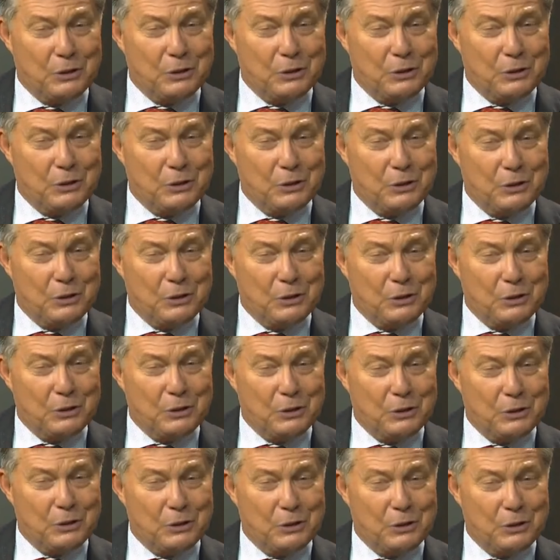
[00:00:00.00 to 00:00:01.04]

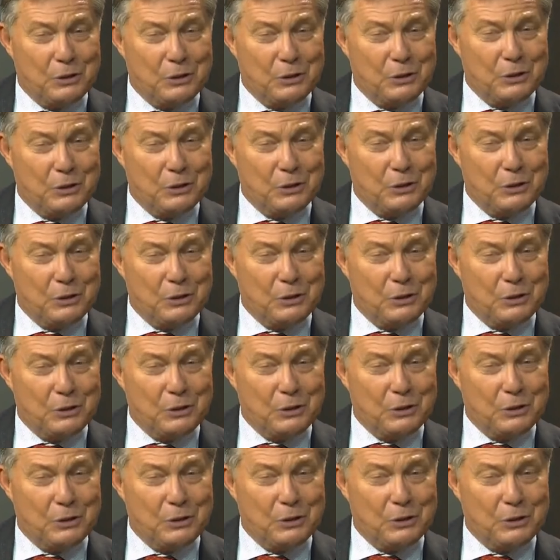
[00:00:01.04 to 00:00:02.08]

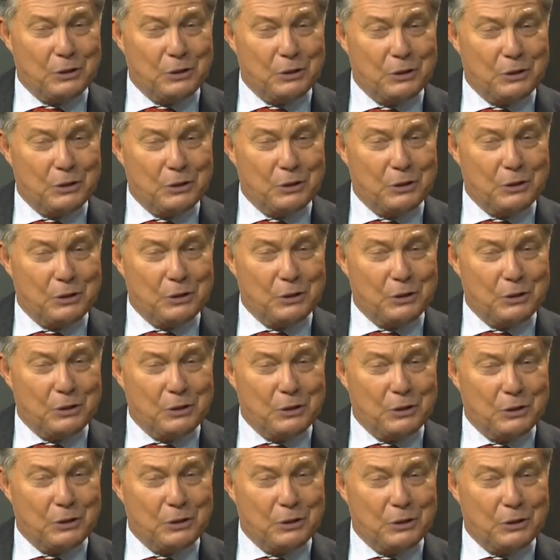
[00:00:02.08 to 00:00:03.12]

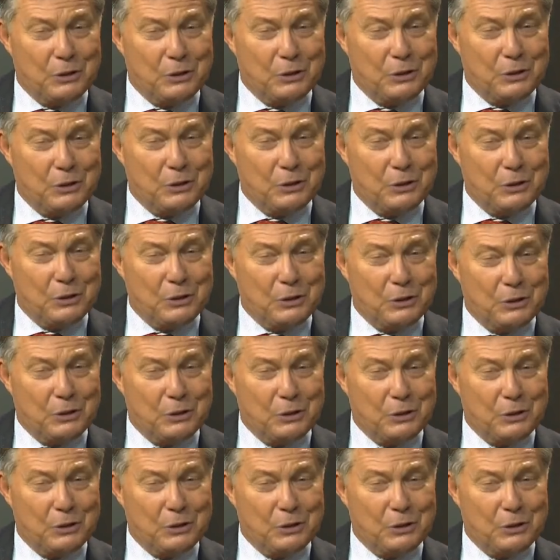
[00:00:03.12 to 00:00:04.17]

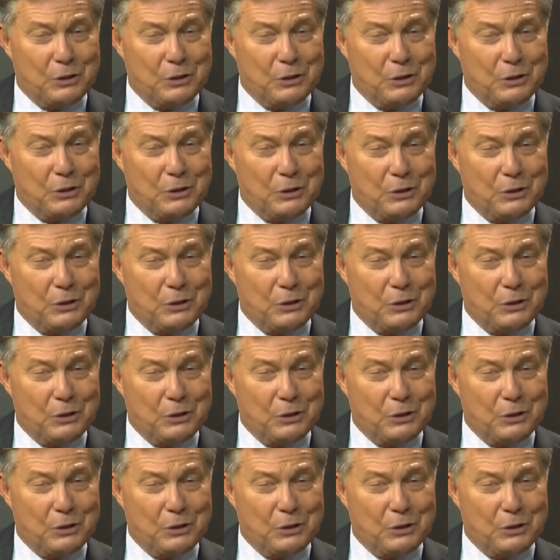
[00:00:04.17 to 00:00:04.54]
No words are spoken by the person on screen.